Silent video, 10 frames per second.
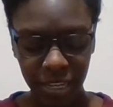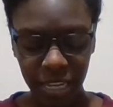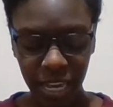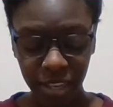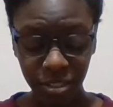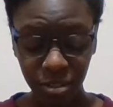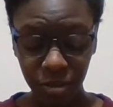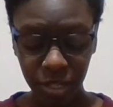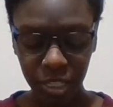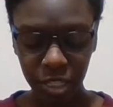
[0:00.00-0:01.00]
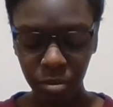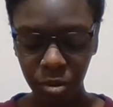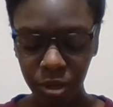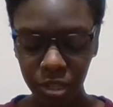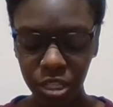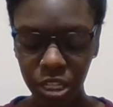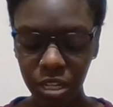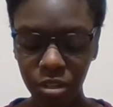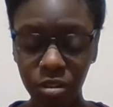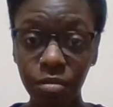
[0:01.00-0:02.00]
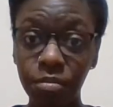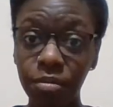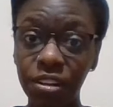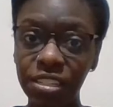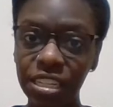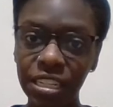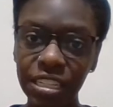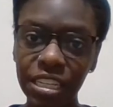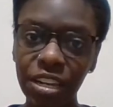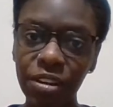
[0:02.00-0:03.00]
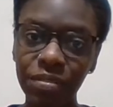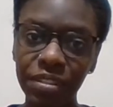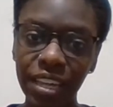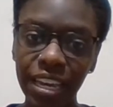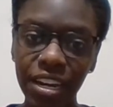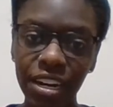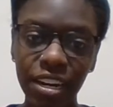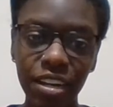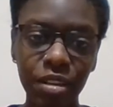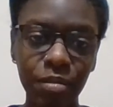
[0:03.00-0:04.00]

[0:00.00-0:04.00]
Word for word: yeah, so you can support the channel monetarily over there.